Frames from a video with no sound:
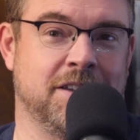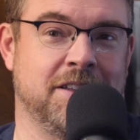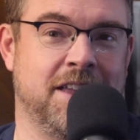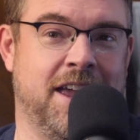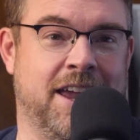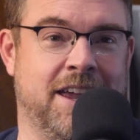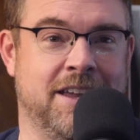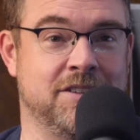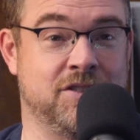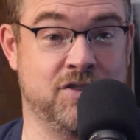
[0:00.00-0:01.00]

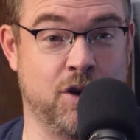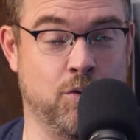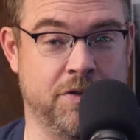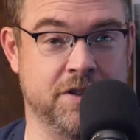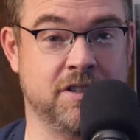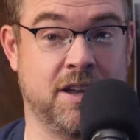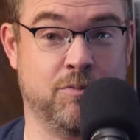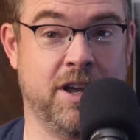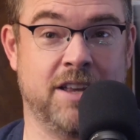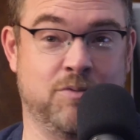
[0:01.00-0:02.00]
And Dale won this time.
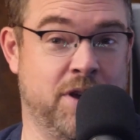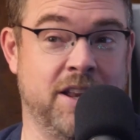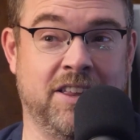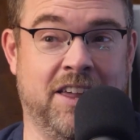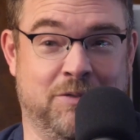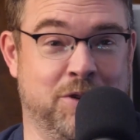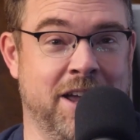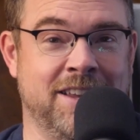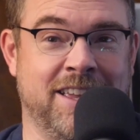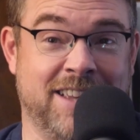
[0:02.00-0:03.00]
We had
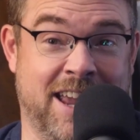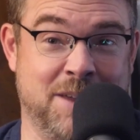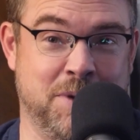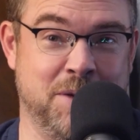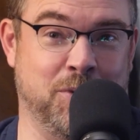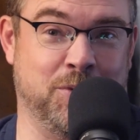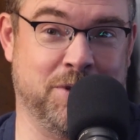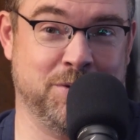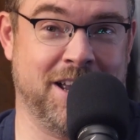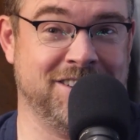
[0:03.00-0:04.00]
like 8 people. It
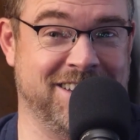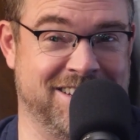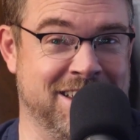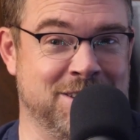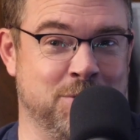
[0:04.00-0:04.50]
was actually a decent race.